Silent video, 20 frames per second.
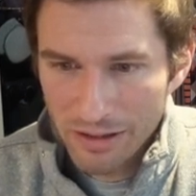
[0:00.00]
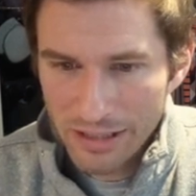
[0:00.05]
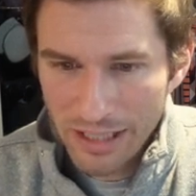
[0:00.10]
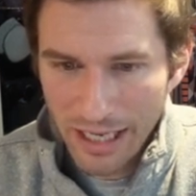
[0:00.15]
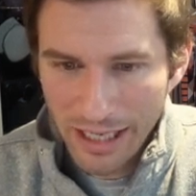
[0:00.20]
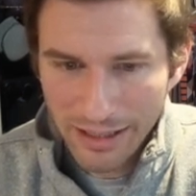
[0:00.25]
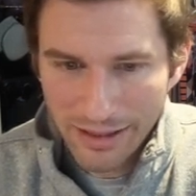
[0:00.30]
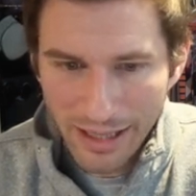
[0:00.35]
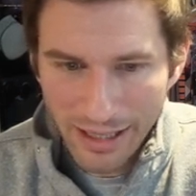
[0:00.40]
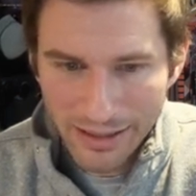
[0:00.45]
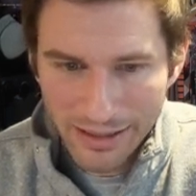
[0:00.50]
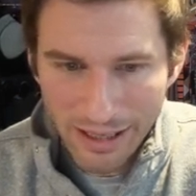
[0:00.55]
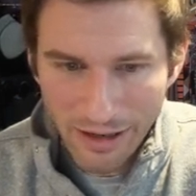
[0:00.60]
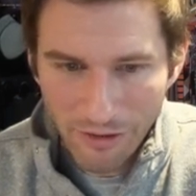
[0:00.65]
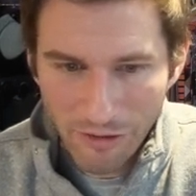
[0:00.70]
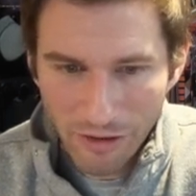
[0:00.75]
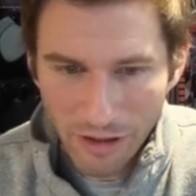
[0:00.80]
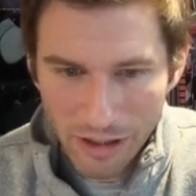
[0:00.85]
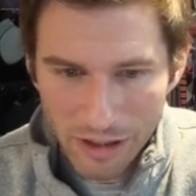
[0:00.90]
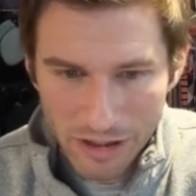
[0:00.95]
take that
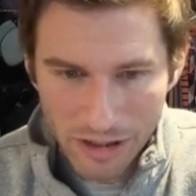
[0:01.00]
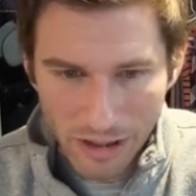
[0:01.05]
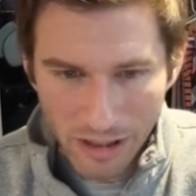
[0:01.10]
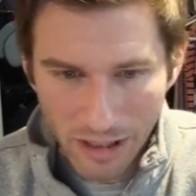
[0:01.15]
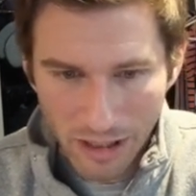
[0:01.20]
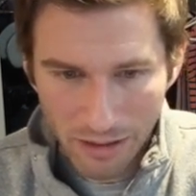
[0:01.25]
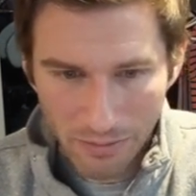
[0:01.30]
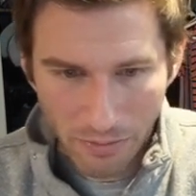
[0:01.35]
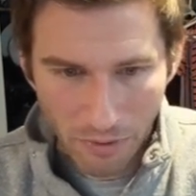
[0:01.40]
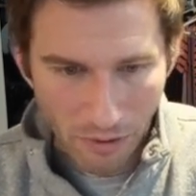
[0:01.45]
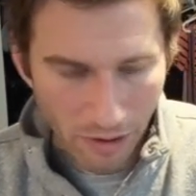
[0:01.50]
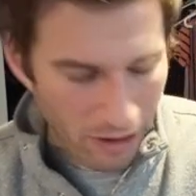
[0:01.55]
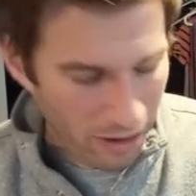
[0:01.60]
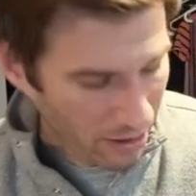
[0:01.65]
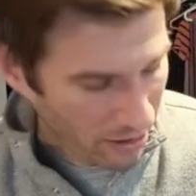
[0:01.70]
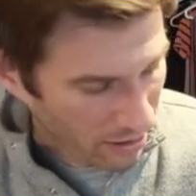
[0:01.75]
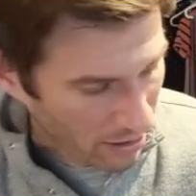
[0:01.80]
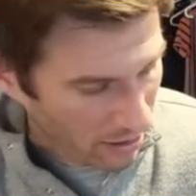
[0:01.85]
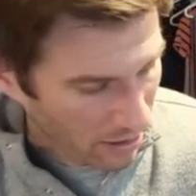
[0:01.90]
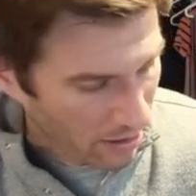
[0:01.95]
definition and put it
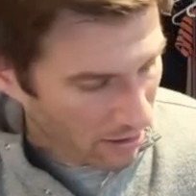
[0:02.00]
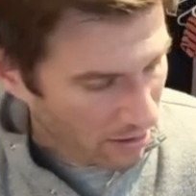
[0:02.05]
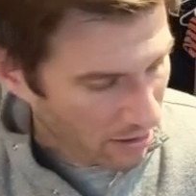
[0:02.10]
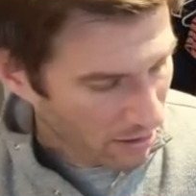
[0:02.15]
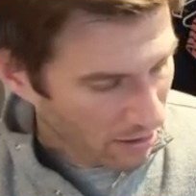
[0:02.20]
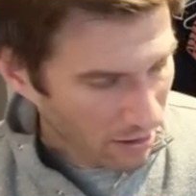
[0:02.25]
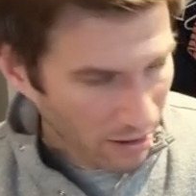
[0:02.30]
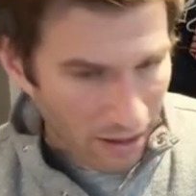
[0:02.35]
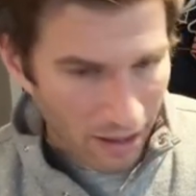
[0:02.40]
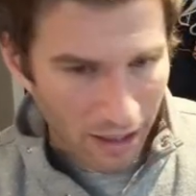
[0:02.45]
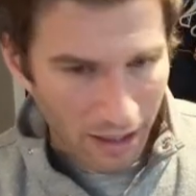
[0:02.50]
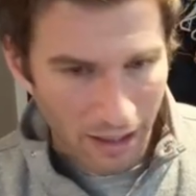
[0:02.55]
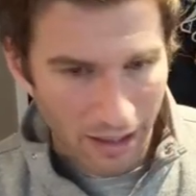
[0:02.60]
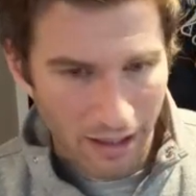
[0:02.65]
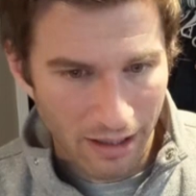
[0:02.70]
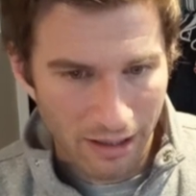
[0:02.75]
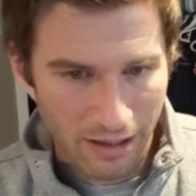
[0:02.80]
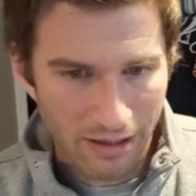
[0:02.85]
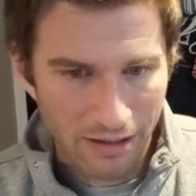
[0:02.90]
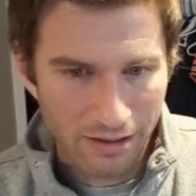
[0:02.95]
in there
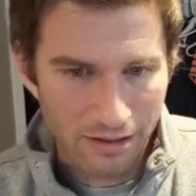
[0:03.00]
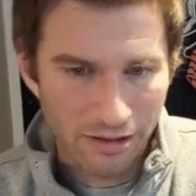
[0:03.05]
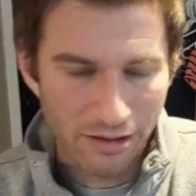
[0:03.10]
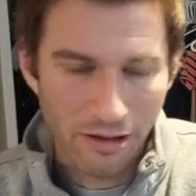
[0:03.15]
and,